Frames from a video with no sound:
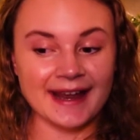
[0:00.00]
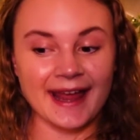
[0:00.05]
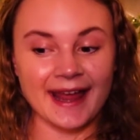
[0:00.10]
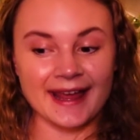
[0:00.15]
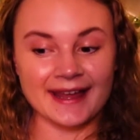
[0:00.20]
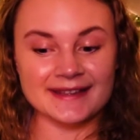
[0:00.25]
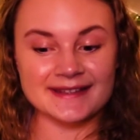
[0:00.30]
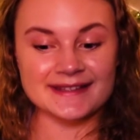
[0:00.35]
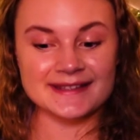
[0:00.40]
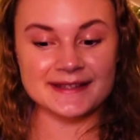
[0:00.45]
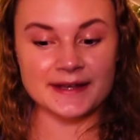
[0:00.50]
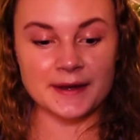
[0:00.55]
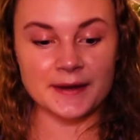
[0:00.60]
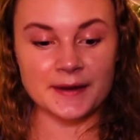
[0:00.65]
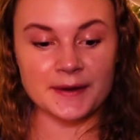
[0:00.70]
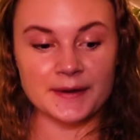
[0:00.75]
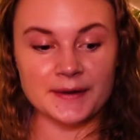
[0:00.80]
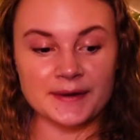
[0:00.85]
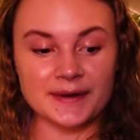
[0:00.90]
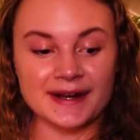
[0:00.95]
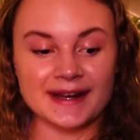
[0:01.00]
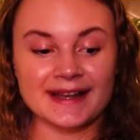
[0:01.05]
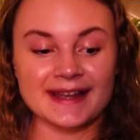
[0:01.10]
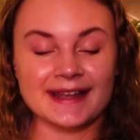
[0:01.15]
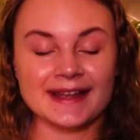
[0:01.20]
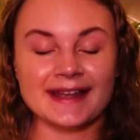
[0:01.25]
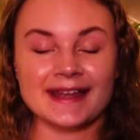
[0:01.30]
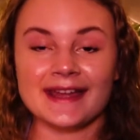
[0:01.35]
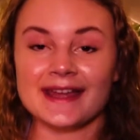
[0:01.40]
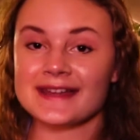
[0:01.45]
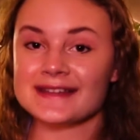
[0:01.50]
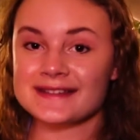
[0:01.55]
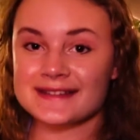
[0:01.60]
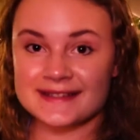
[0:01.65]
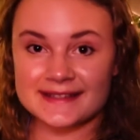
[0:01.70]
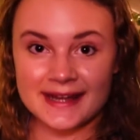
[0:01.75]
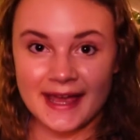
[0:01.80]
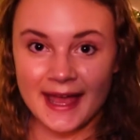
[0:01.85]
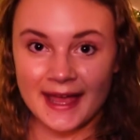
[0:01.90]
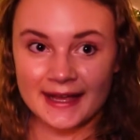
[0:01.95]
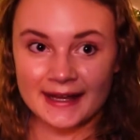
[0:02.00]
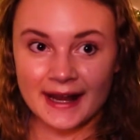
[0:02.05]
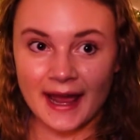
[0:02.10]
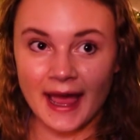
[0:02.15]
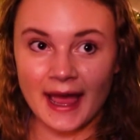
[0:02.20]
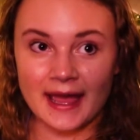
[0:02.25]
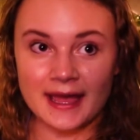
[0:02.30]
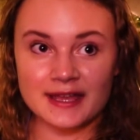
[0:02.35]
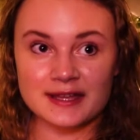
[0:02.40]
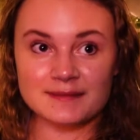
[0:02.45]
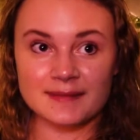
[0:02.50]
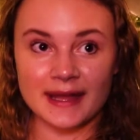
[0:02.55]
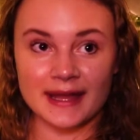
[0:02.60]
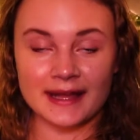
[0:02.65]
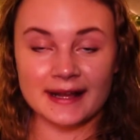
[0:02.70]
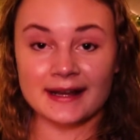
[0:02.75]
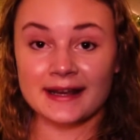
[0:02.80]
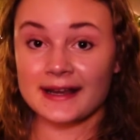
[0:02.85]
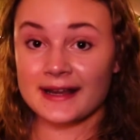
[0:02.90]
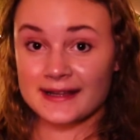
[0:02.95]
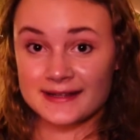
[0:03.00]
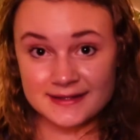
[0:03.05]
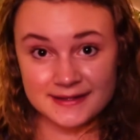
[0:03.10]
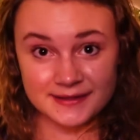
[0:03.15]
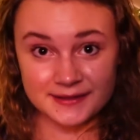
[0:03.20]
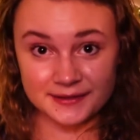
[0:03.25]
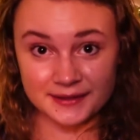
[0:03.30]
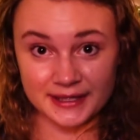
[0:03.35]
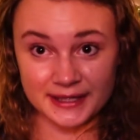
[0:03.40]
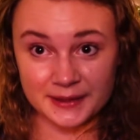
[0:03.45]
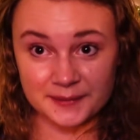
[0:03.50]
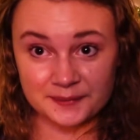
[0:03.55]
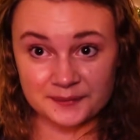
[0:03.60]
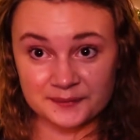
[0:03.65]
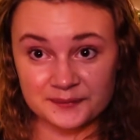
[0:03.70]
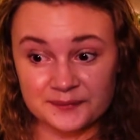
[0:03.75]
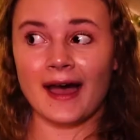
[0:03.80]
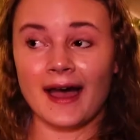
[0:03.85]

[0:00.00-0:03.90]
and so instead I made an Instagram.